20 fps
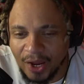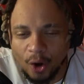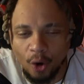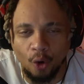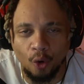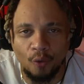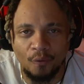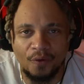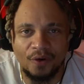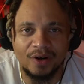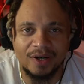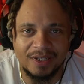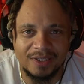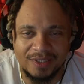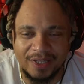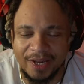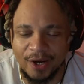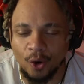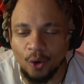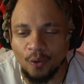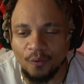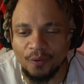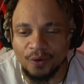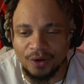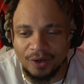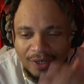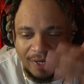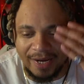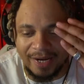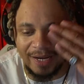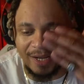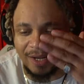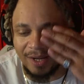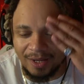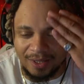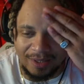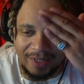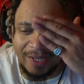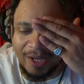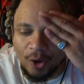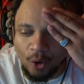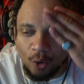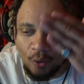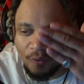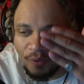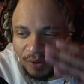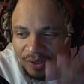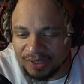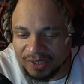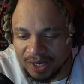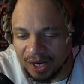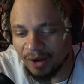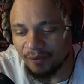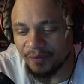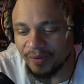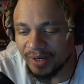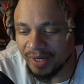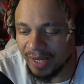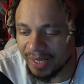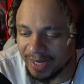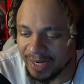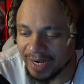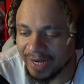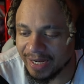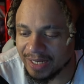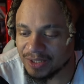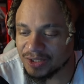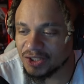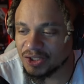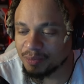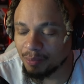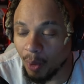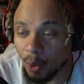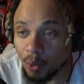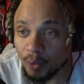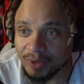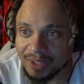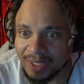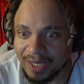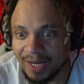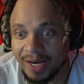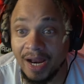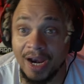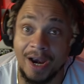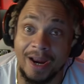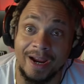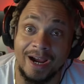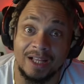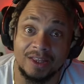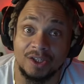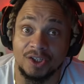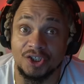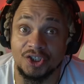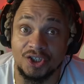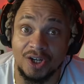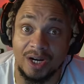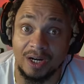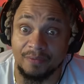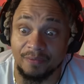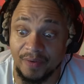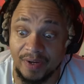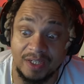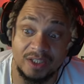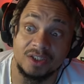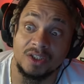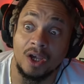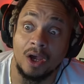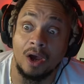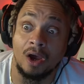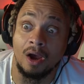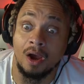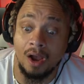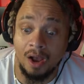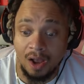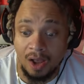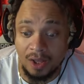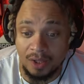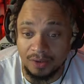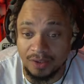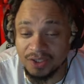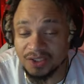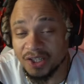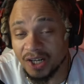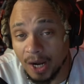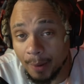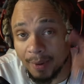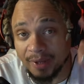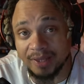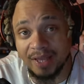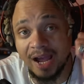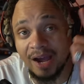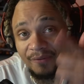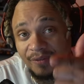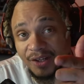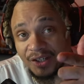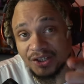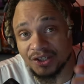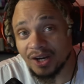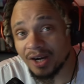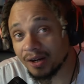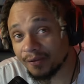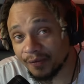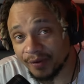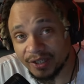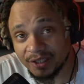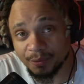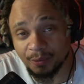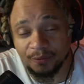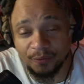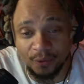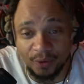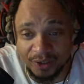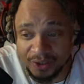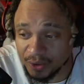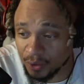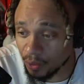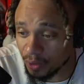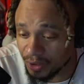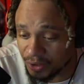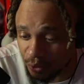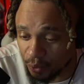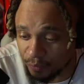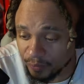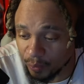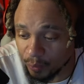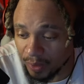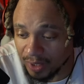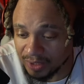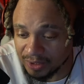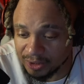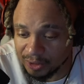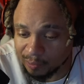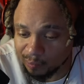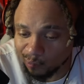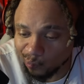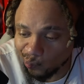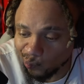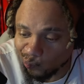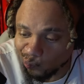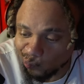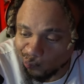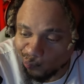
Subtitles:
They get overly confident and then they get smoked and then they got the shock face. This nigga about to have the shock face before this core is over. Watch.